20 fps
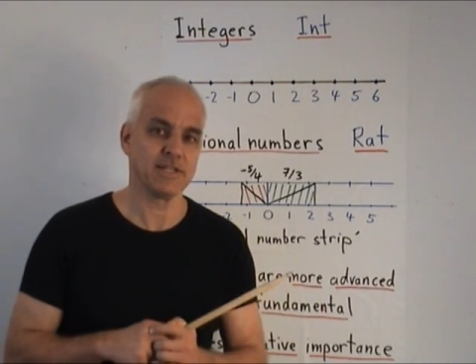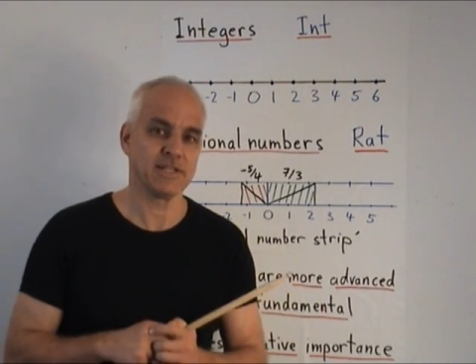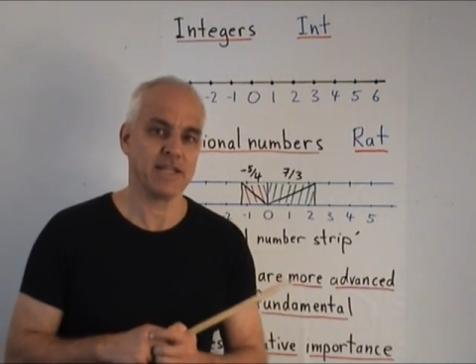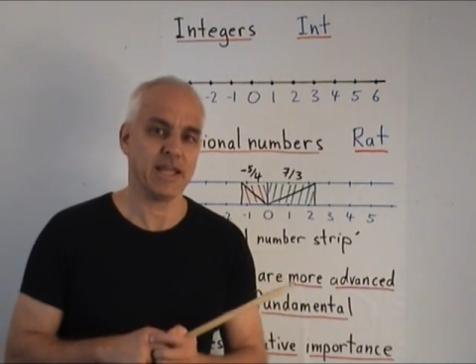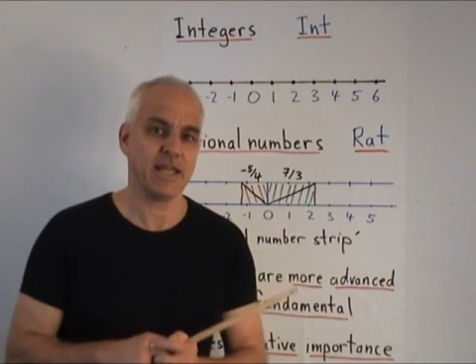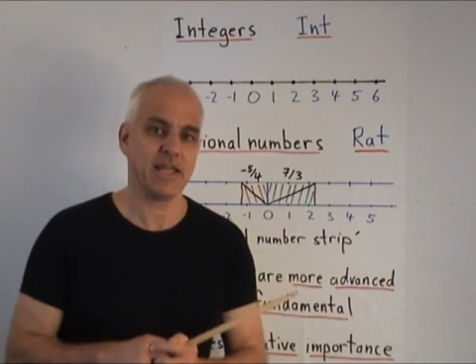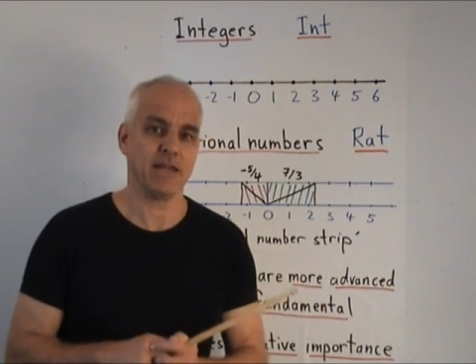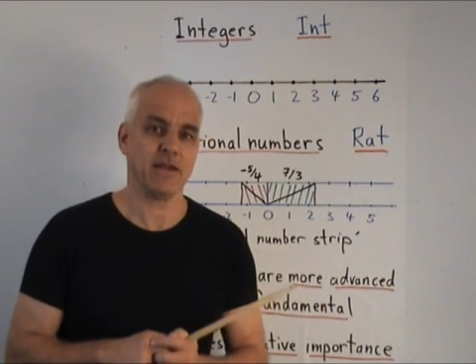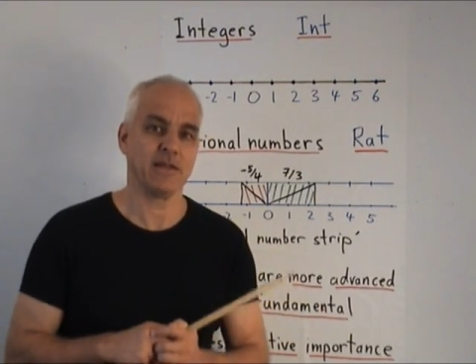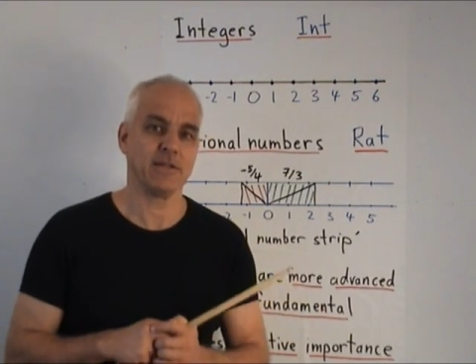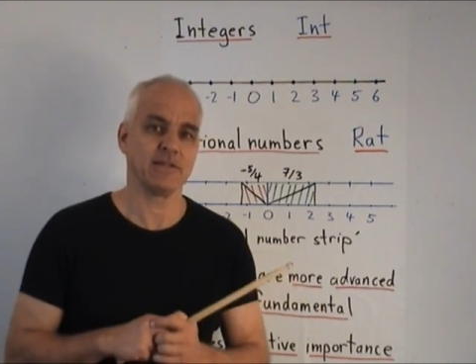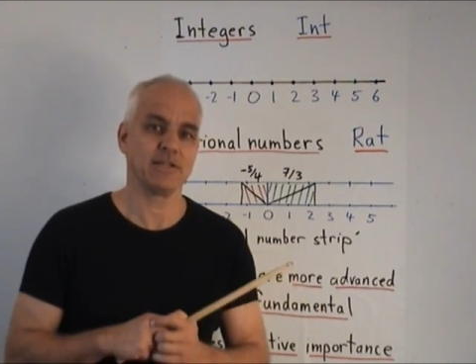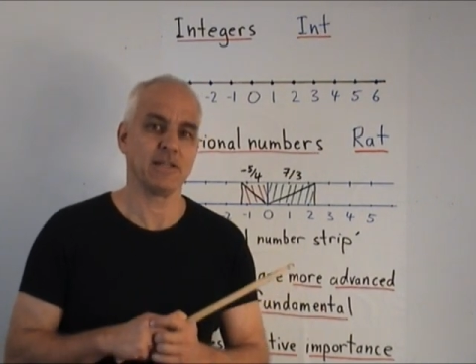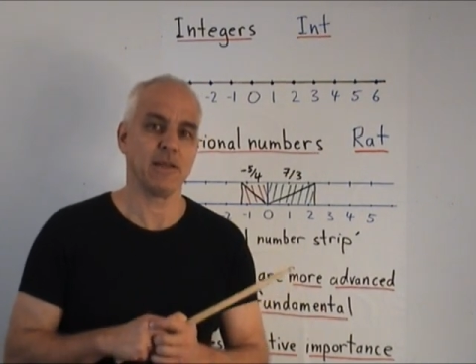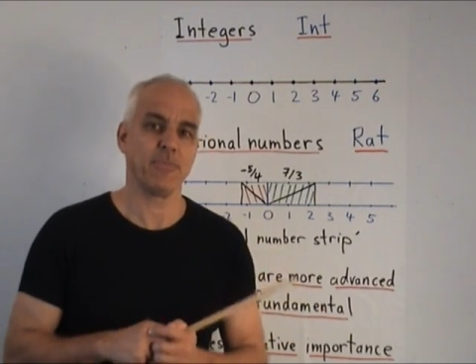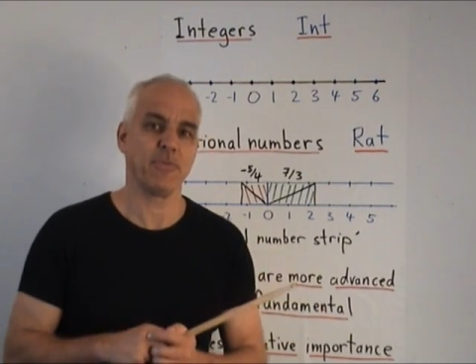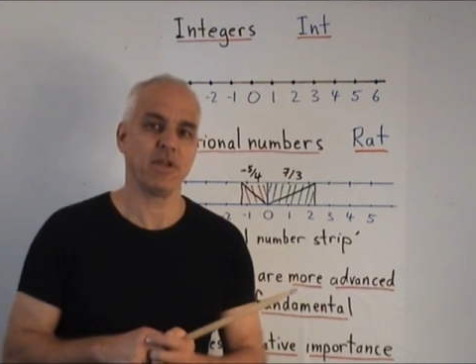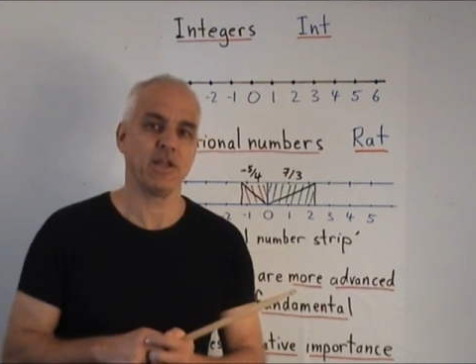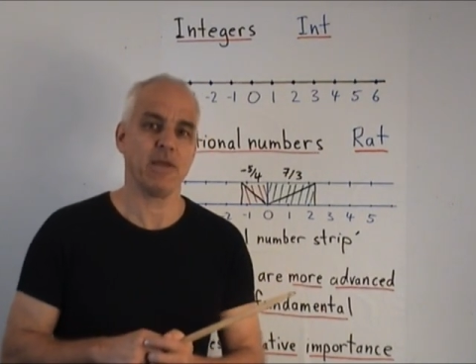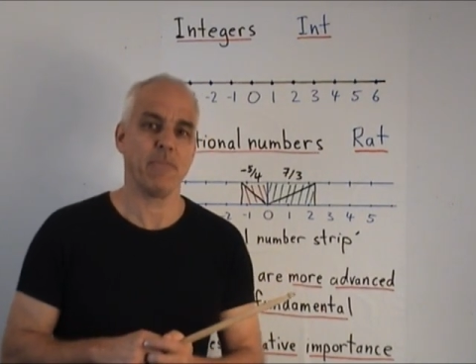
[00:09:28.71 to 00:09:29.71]
say
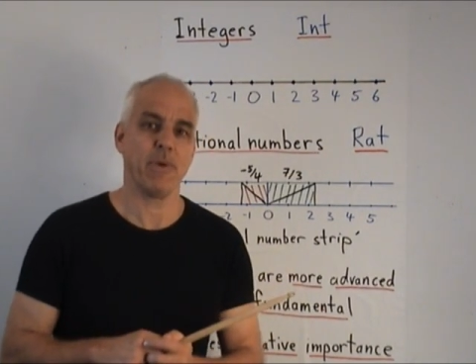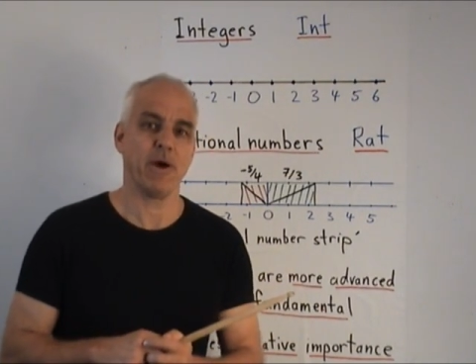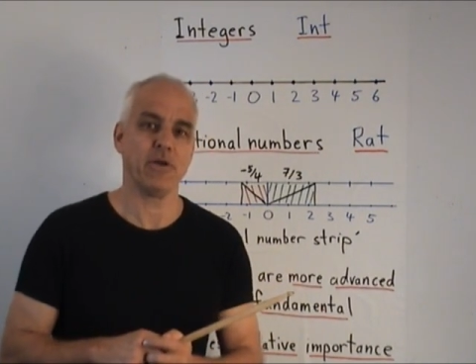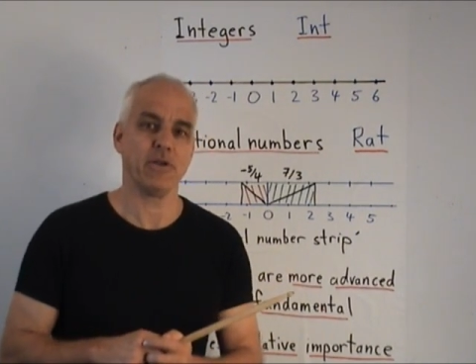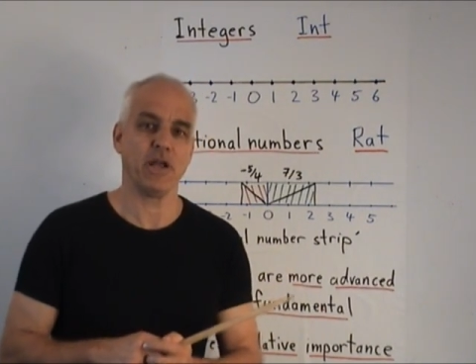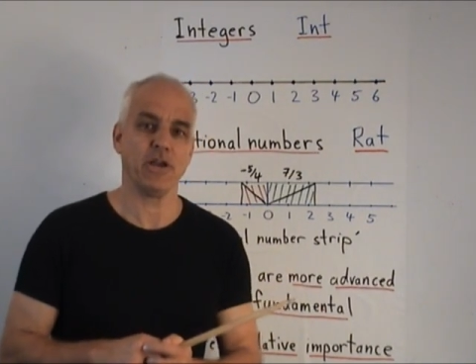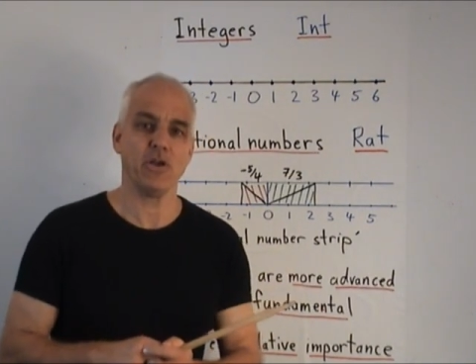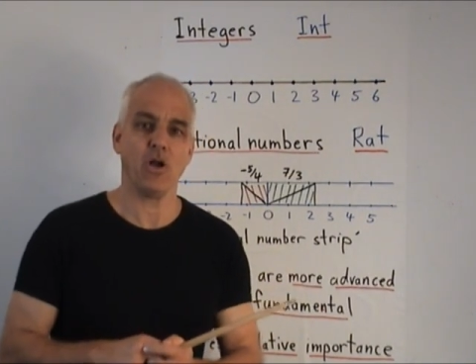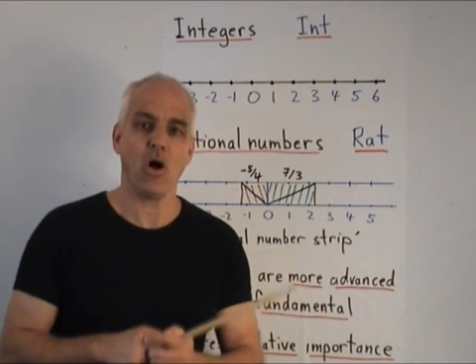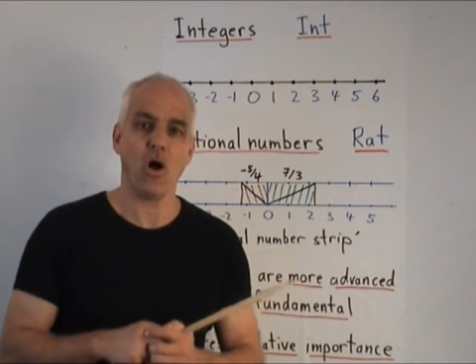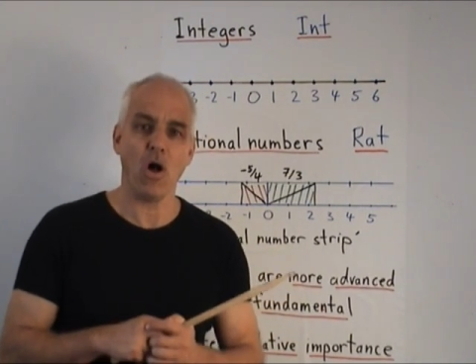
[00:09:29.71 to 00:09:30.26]
something about an